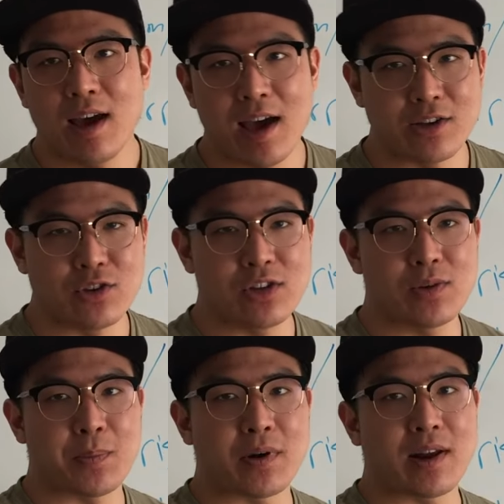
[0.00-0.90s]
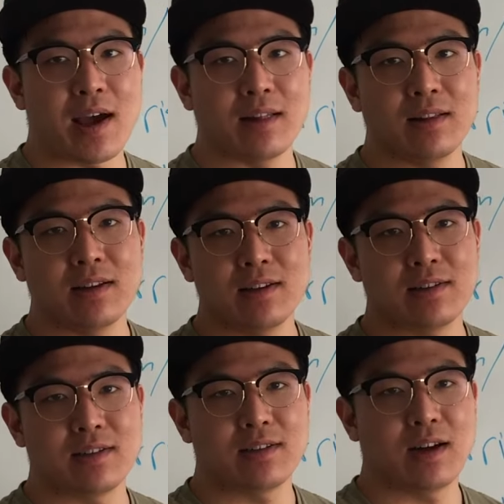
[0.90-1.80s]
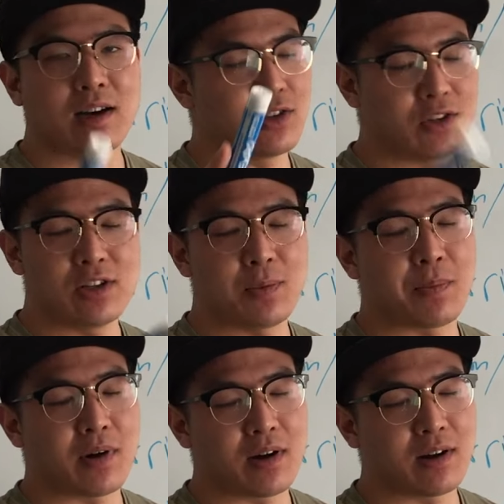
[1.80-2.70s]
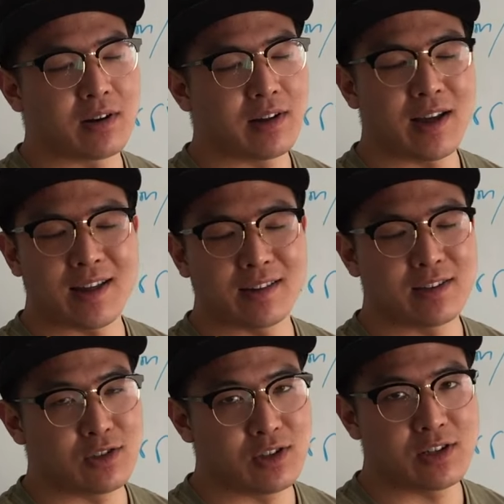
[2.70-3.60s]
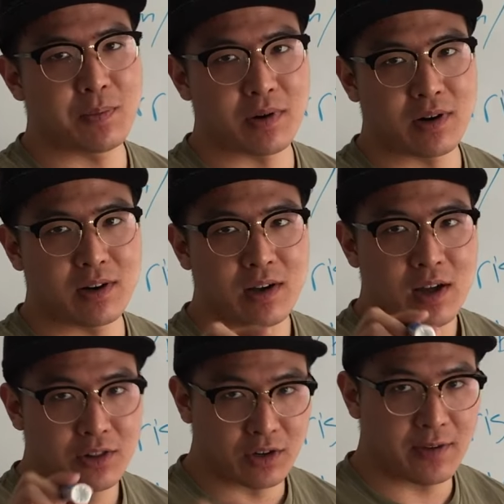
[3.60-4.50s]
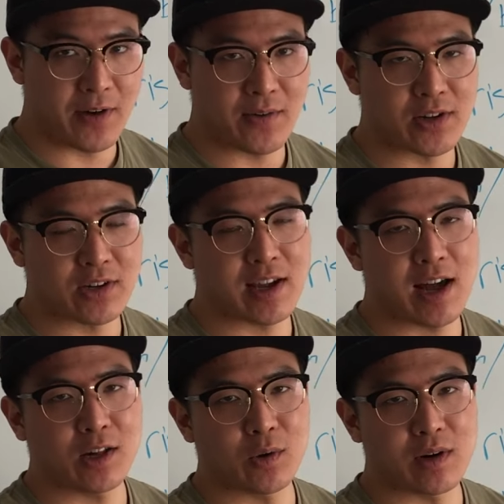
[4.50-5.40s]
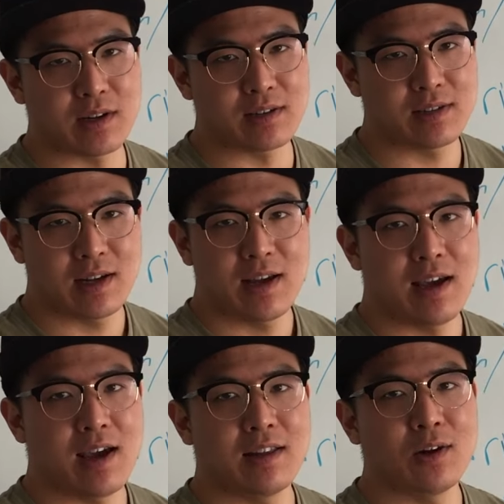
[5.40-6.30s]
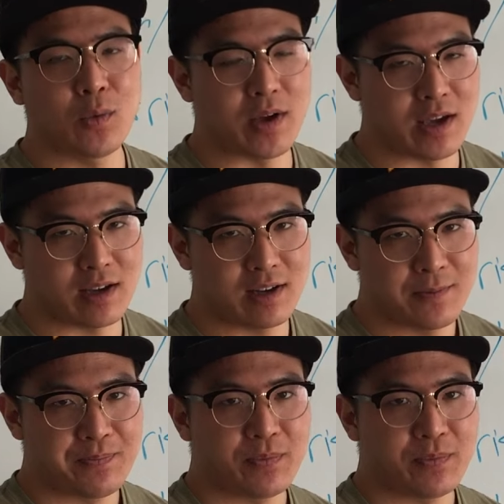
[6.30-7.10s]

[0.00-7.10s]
And you need to burn you need to burn 3,500 calories in a week